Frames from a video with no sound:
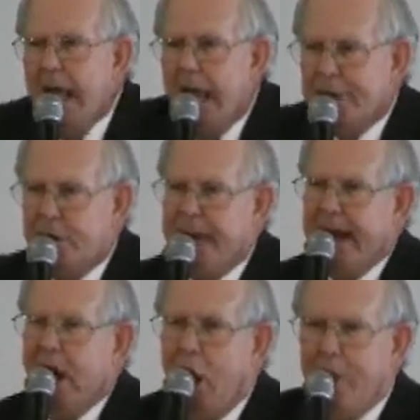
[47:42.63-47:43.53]
And you
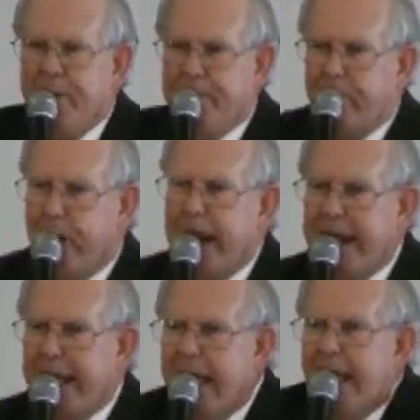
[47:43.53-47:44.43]
better hope and
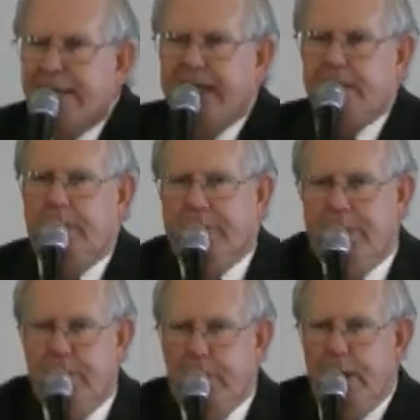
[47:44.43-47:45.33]
pray that the
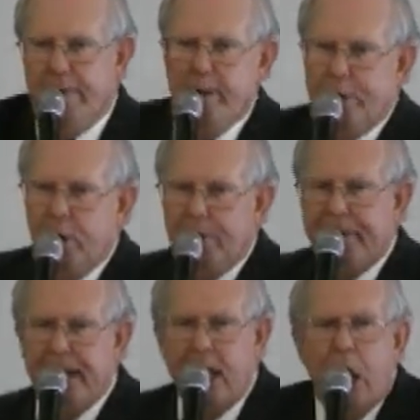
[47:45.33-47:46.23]
pew and the
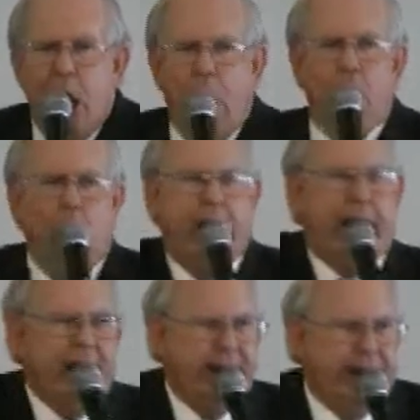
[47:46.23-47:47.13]
pulpit are
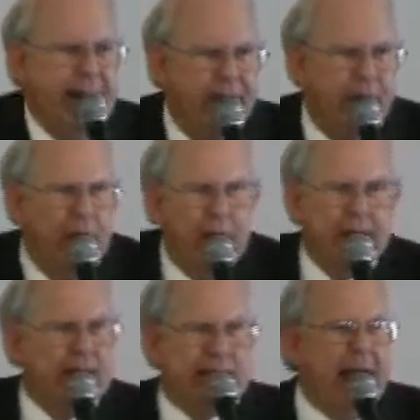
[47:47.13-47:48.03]
working together
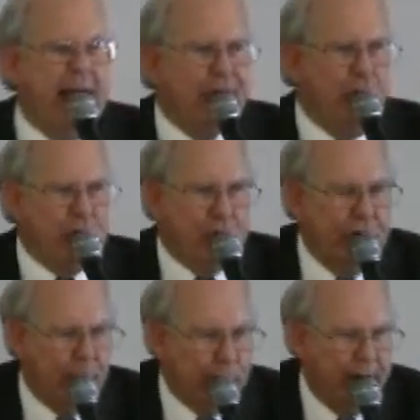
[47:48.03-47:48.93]
to save your
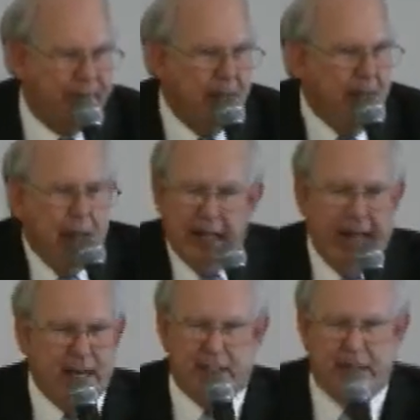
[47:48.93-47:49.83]
children.
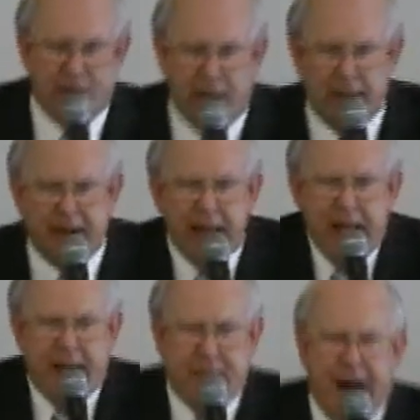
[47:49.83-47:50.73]
Ladies and gentlemen,
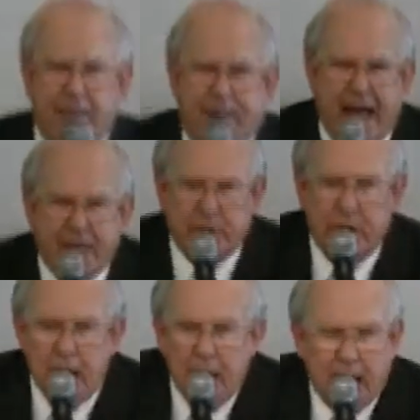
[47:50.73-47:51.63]
if my
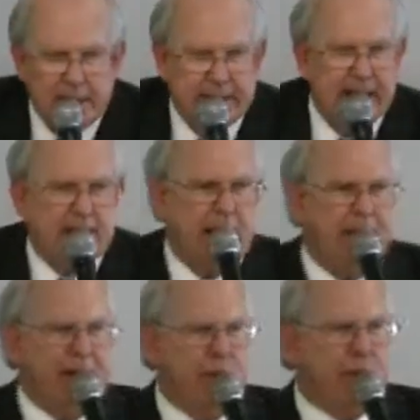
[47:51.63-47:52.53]
pastor uh, said
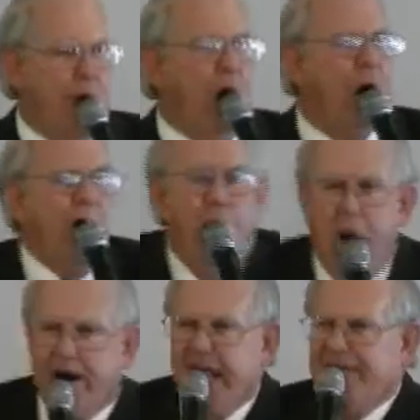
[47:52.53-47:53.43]
something was wrong,
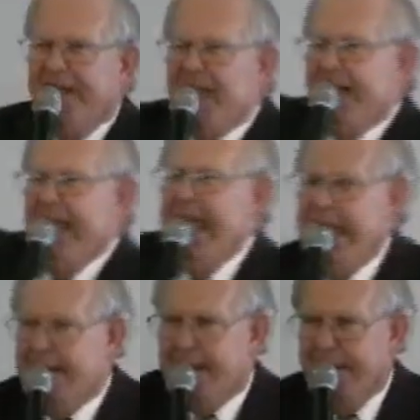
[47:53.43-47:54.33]
or if he even
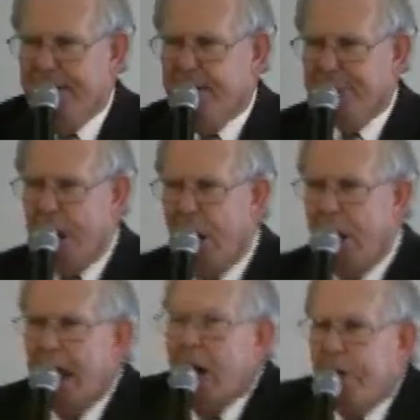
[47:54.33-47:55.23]
hinted something was
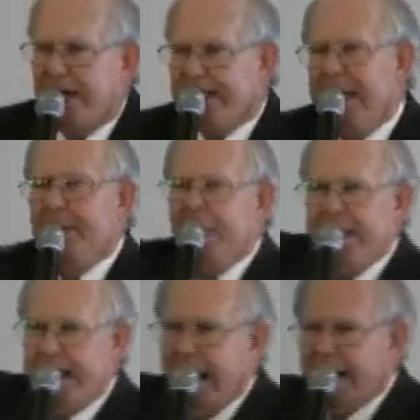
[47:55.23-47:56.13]
wrong, we
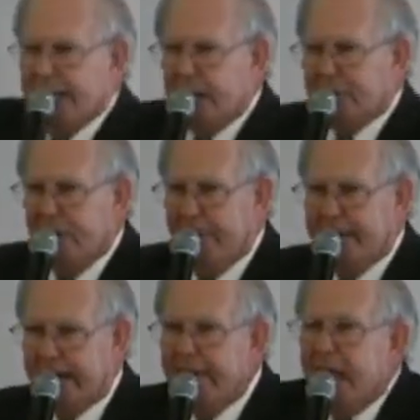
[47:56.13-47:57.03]
separated ourselves from it.